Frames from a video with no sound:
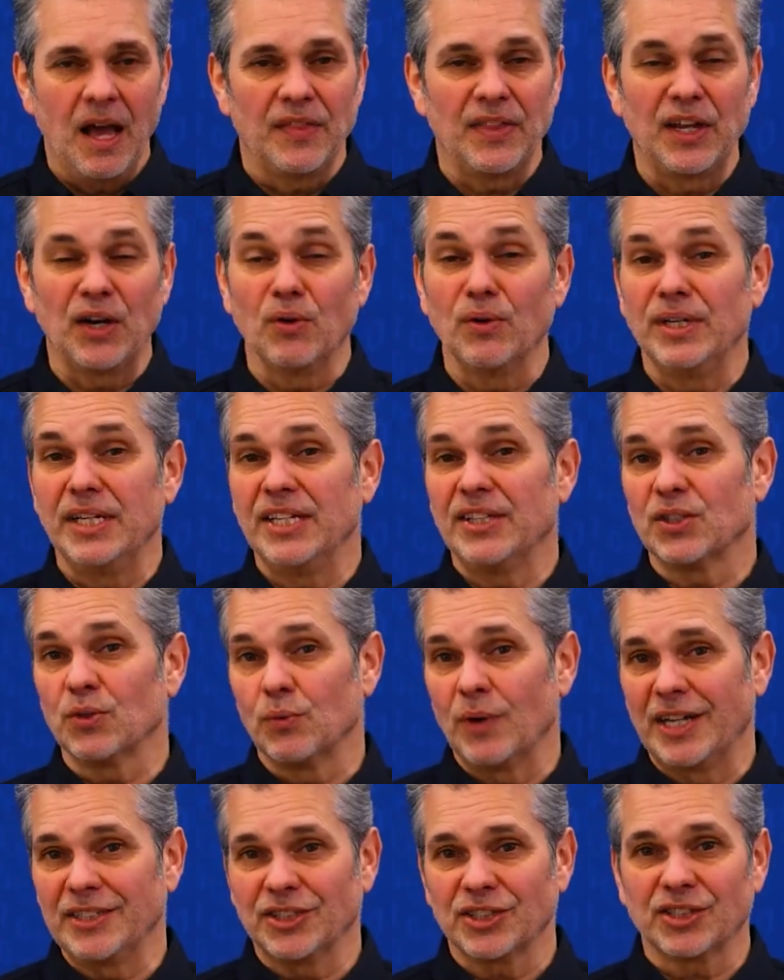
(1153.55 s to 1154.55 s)
they don't need to
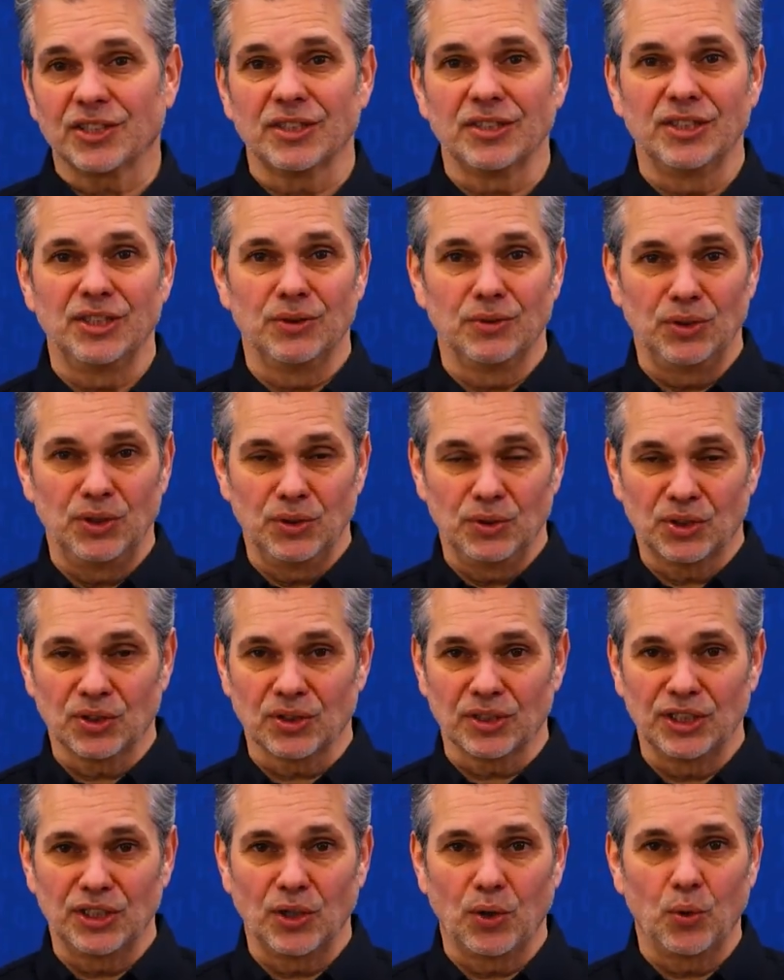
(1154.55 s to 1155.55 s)
register, you
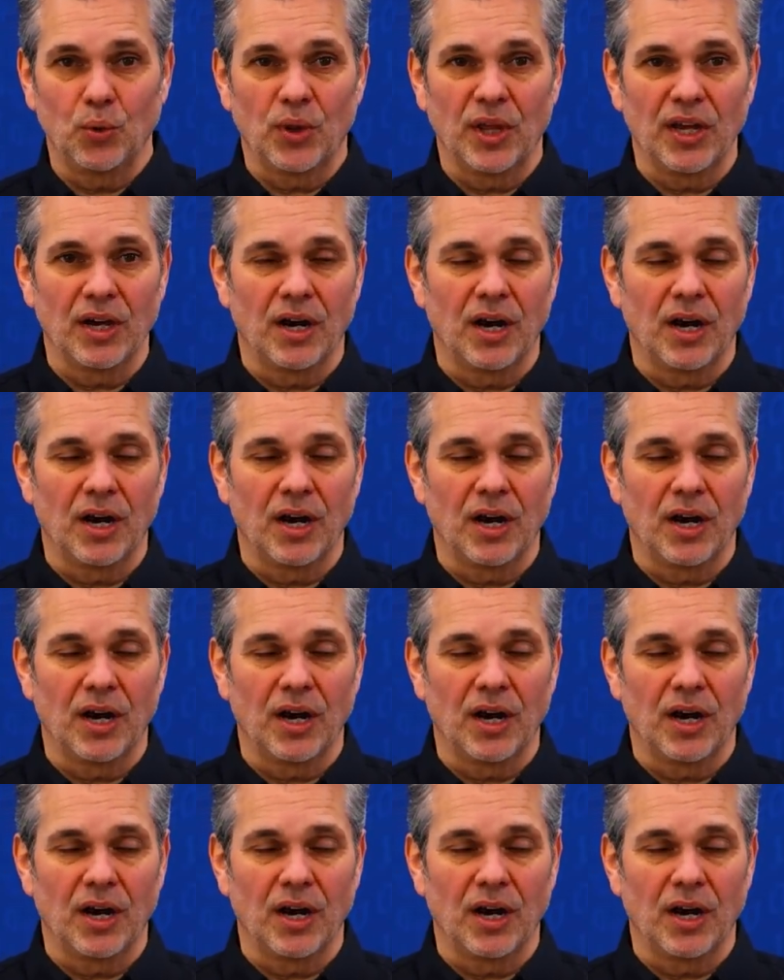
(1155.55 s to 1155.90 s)
certainly know who they